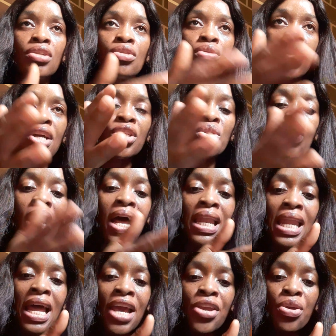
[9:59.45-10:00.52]
trying to
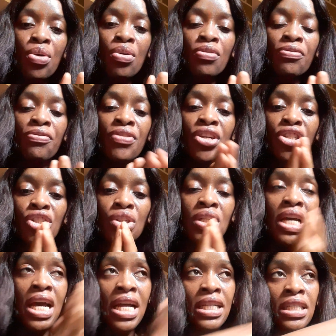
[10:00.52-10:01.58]
align your own
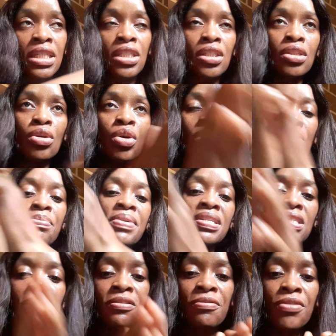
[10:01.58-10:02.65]
vision and other person's